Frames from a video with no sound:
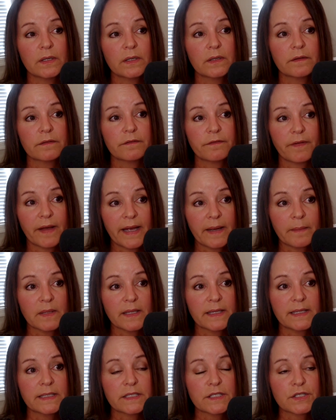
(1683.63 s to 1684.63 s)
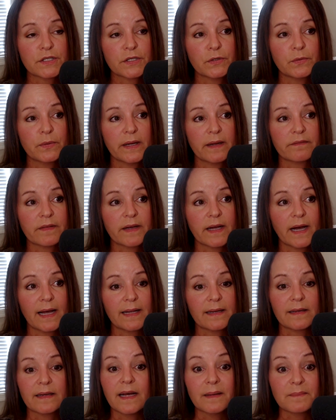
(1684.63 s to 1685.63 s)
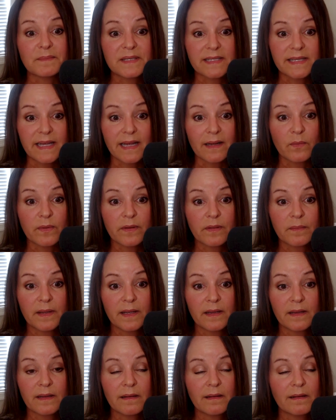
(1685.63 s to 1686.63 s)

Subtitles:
families who have gotten upset with me,